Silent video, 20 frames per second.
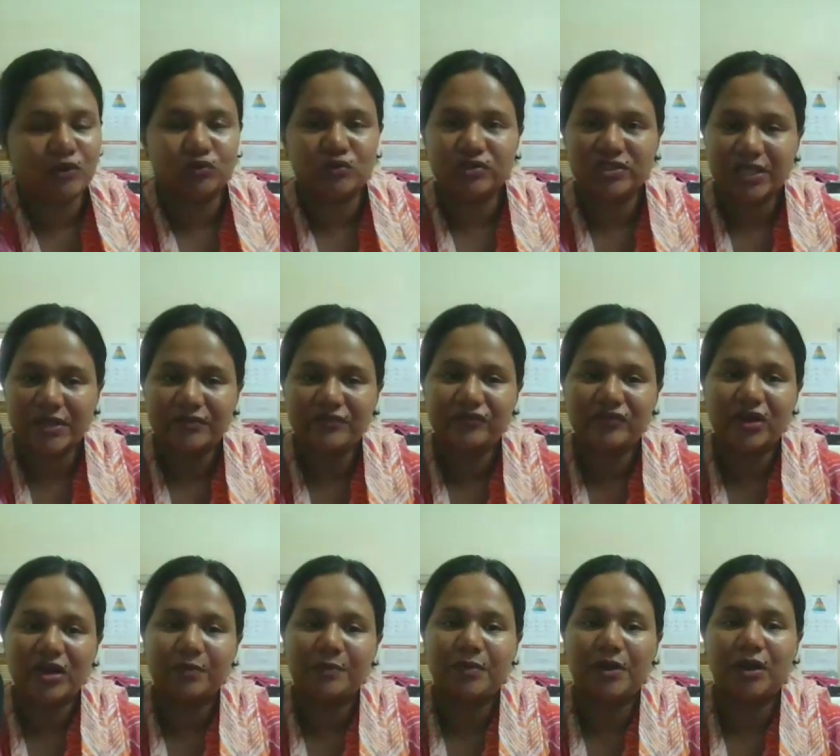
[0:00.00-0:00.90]
number 2
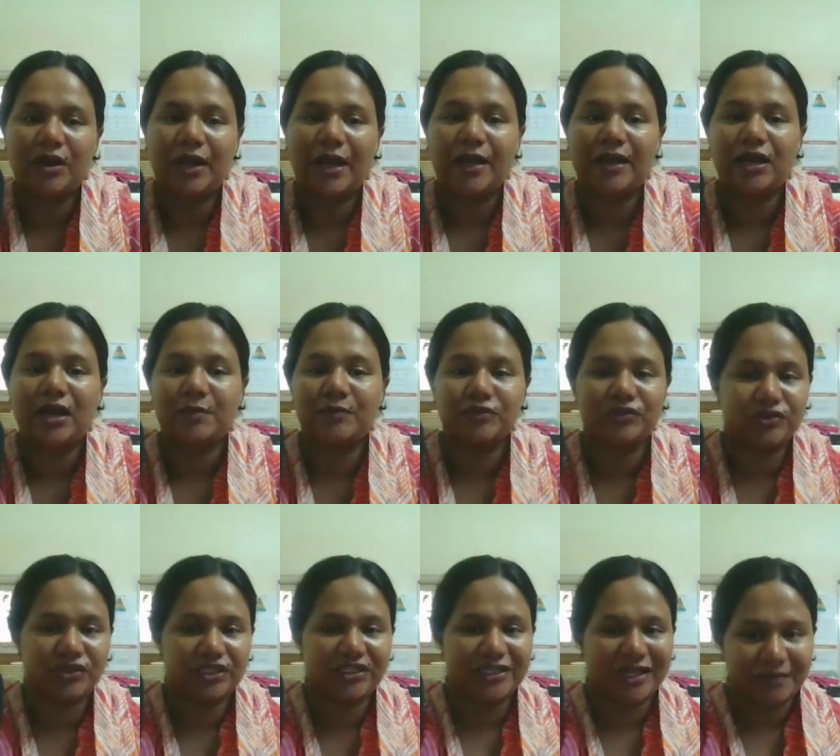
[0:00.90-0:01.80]
Sun Pharma, and
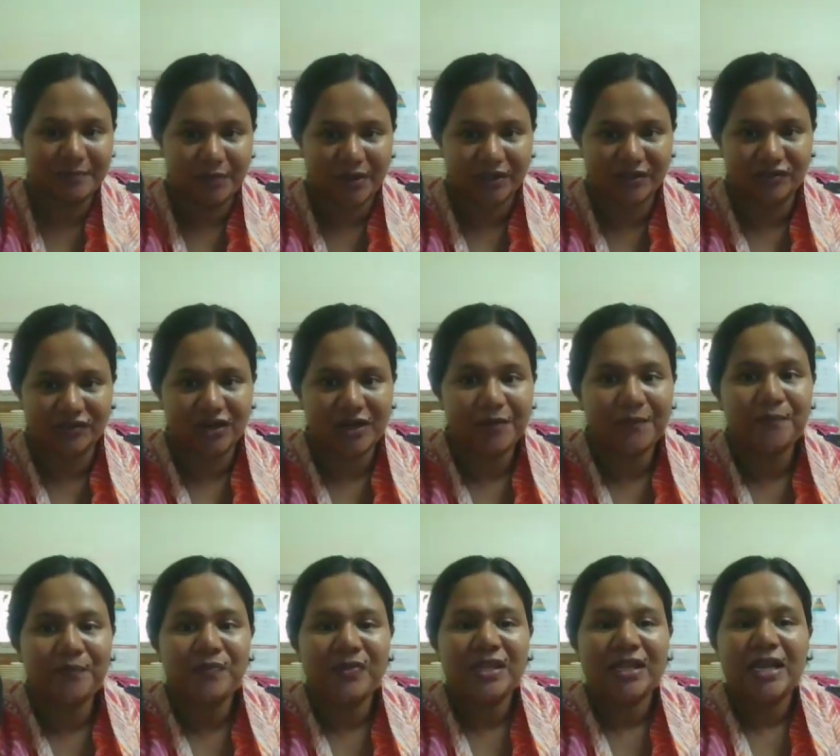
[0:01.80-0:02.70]
number 3 Tech
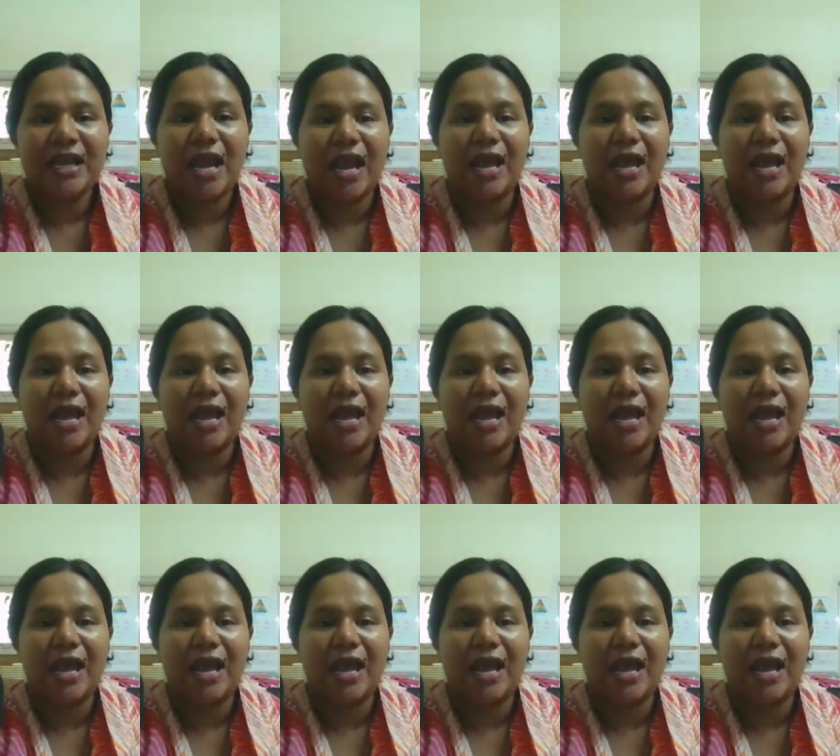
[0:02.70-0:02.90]
Mahindra.